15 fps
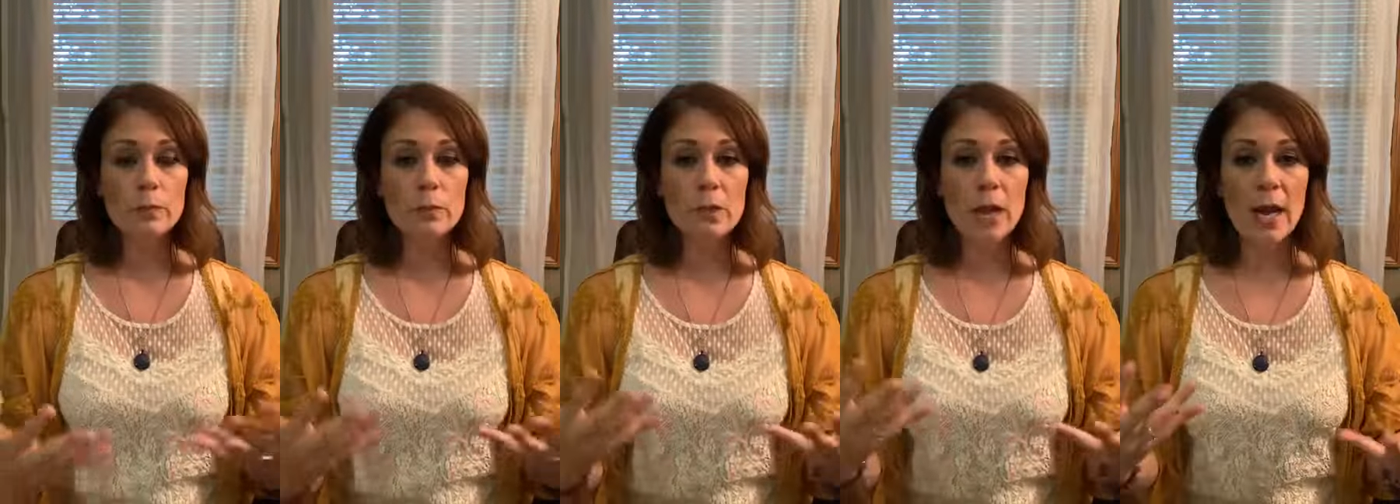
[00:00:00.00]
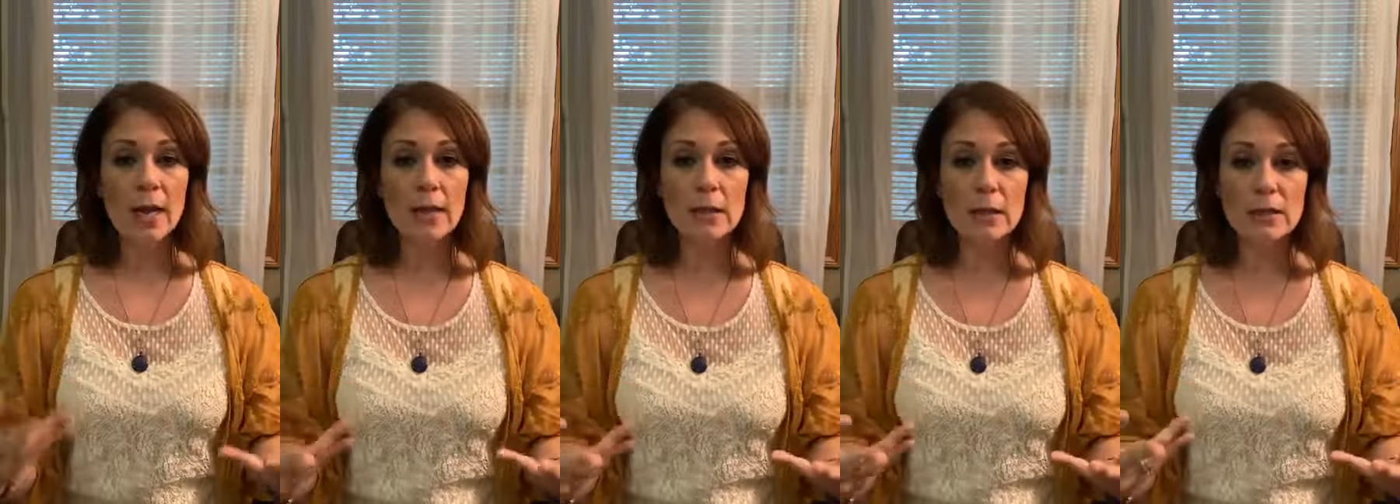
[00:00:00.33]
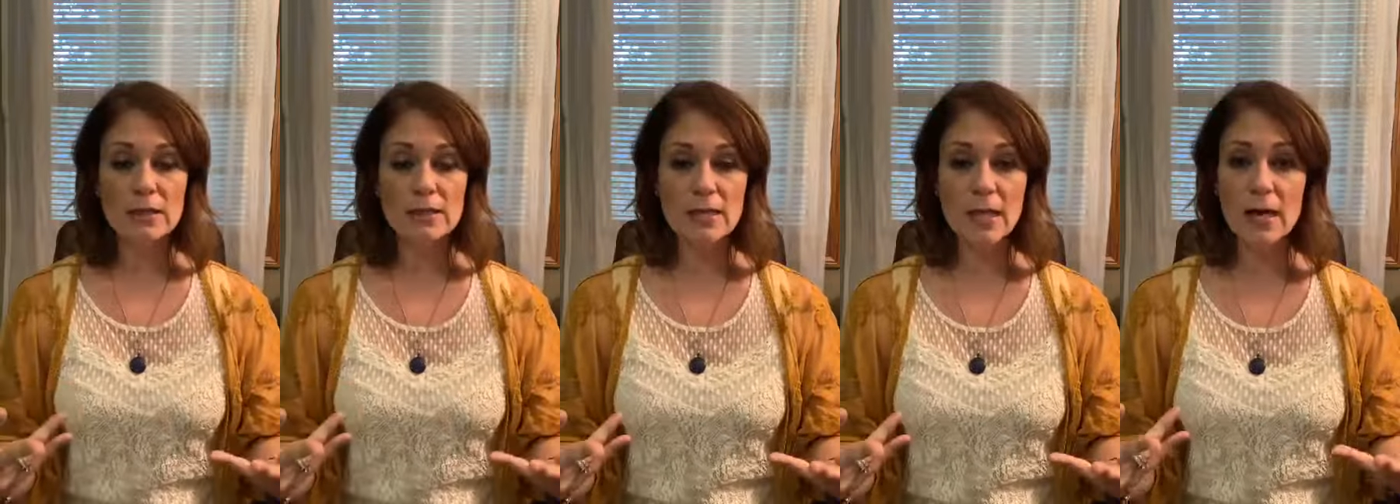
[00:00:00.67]

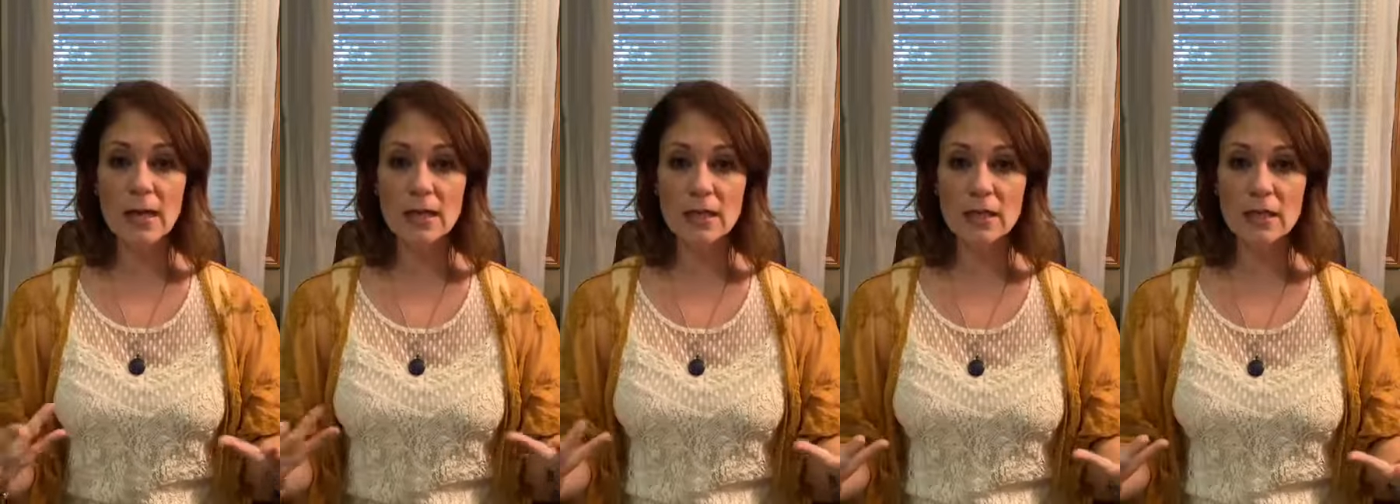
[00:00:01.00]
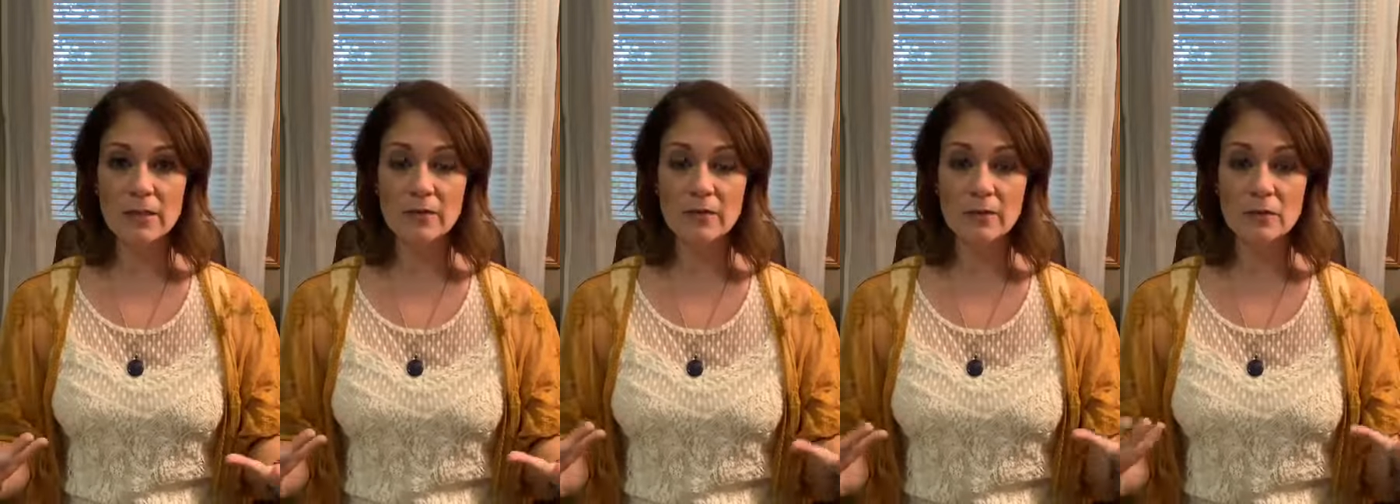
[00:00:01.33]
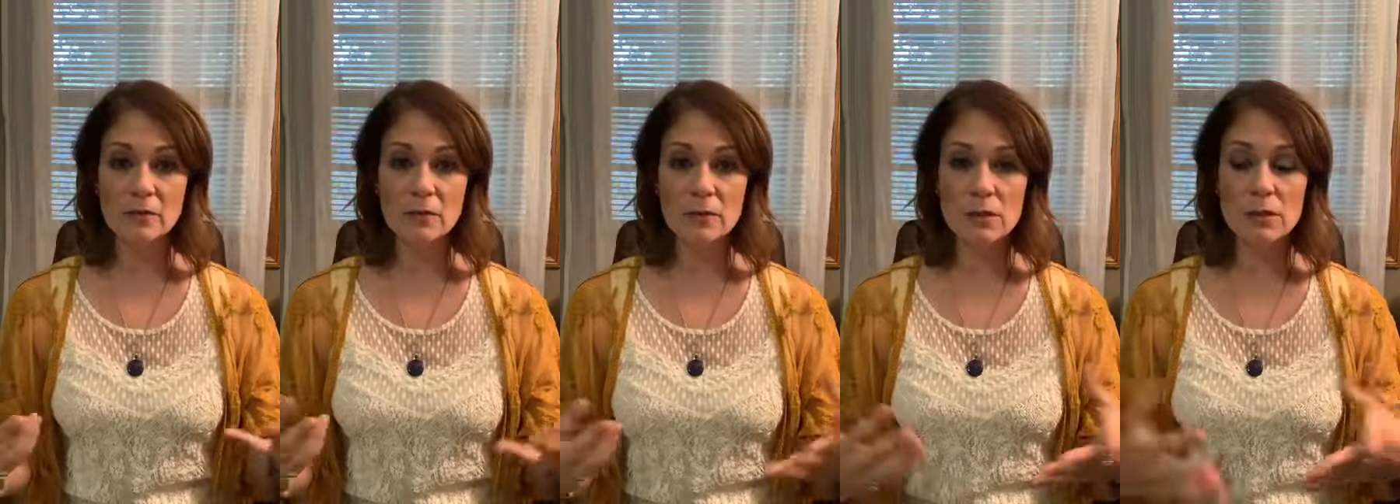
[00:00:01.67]
And I can give
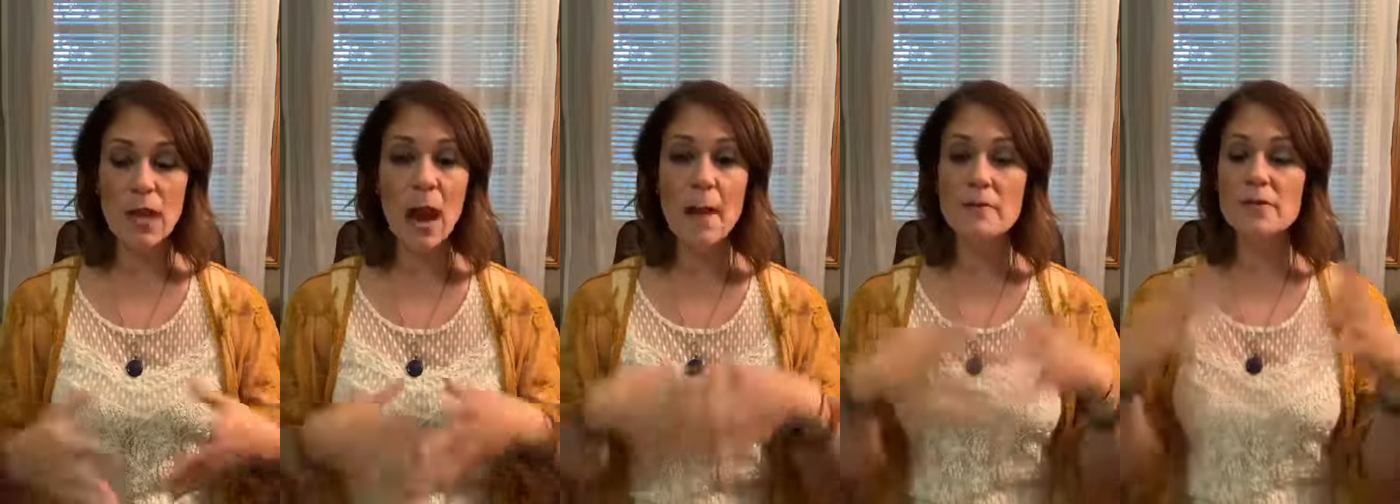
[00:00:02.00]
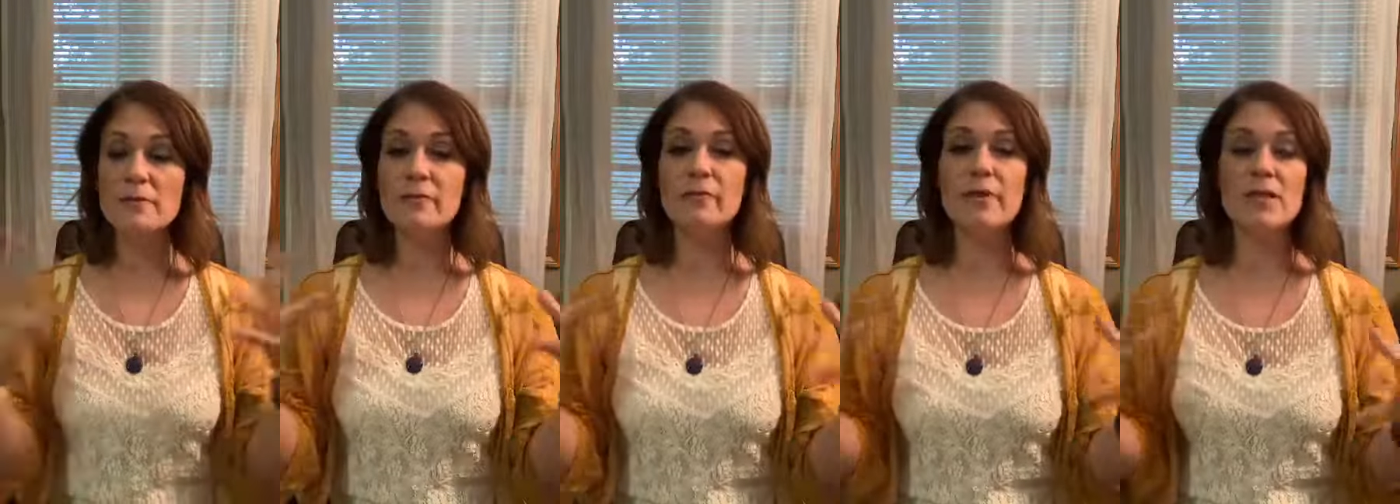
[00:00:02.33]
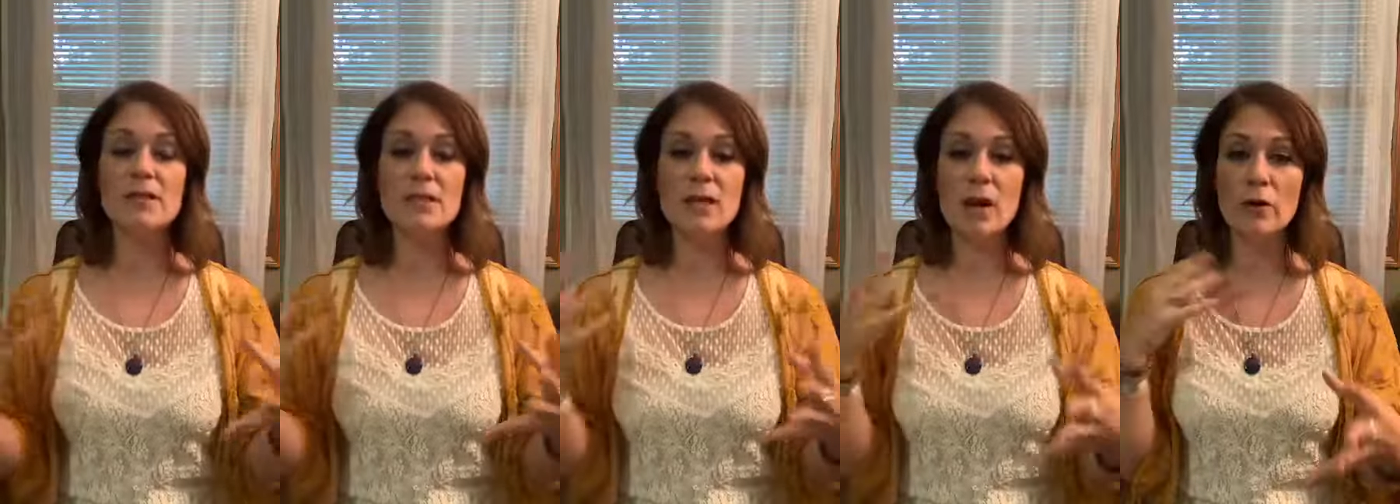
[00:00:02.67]
gobs of
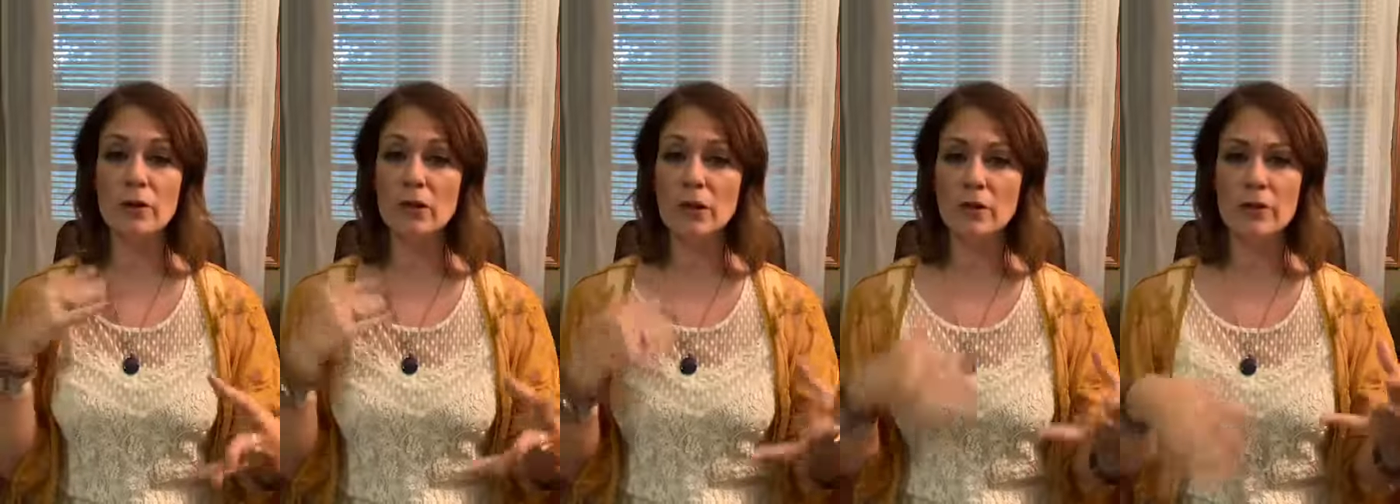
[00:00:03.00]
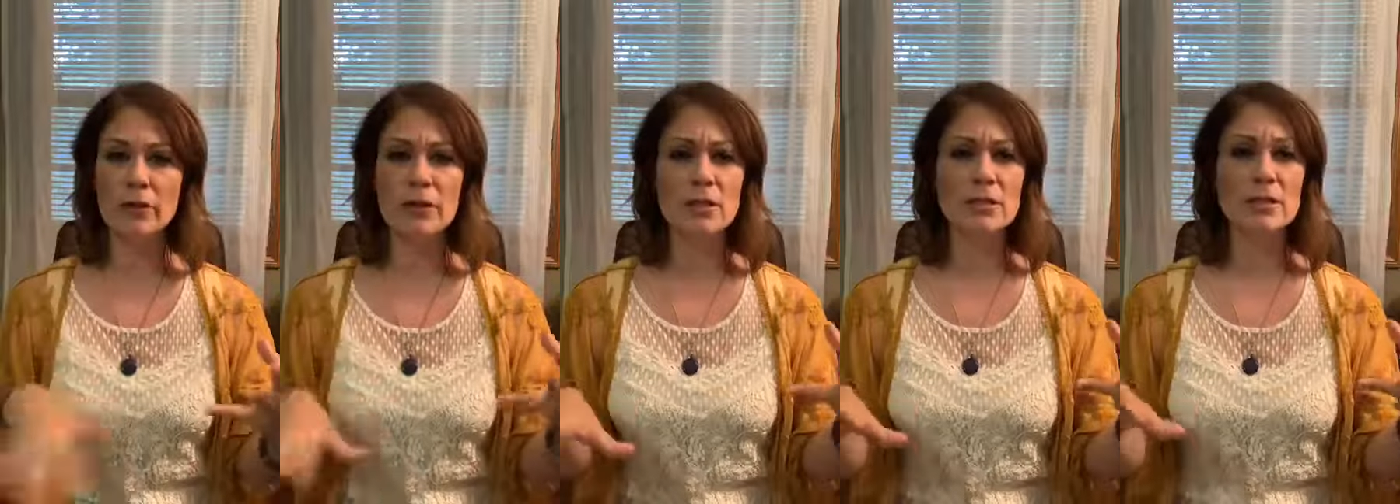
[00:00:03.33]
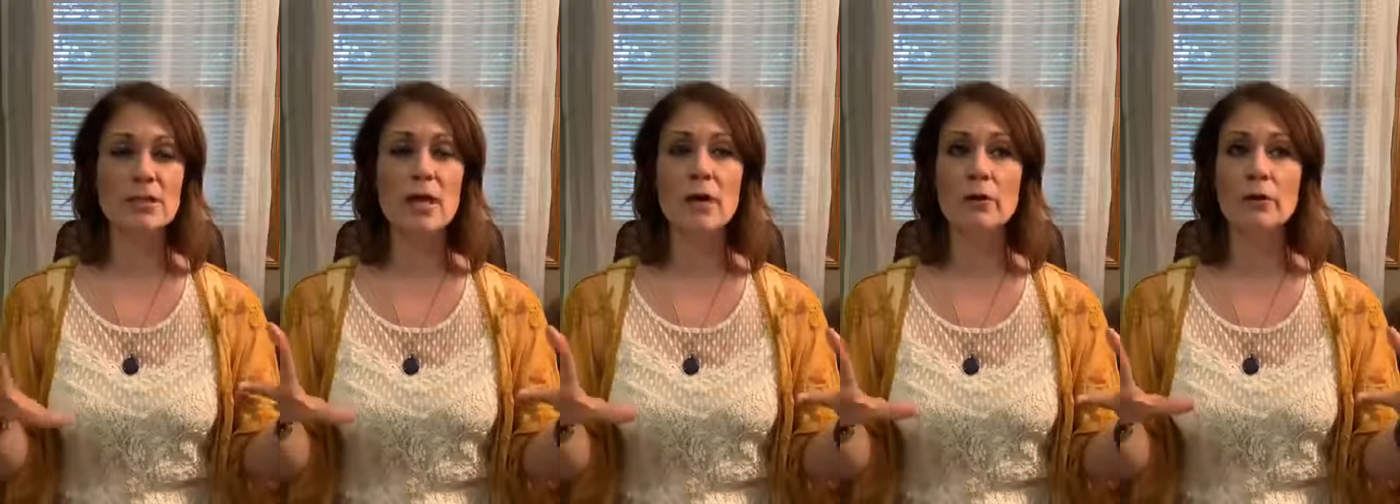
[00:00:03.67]
advice on how to clear things
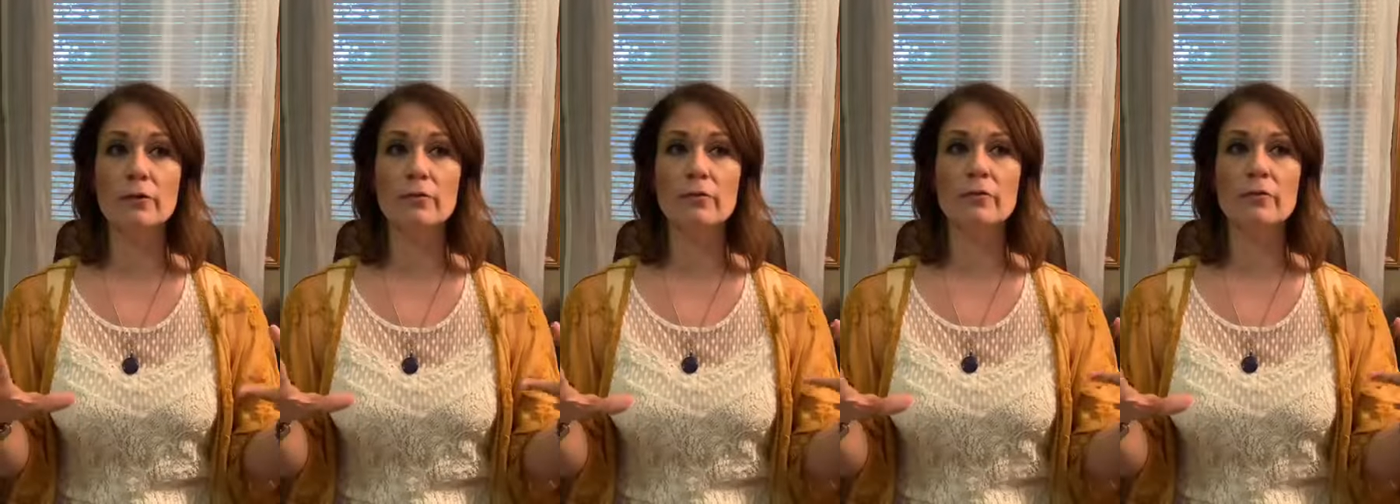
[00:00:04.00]
and how to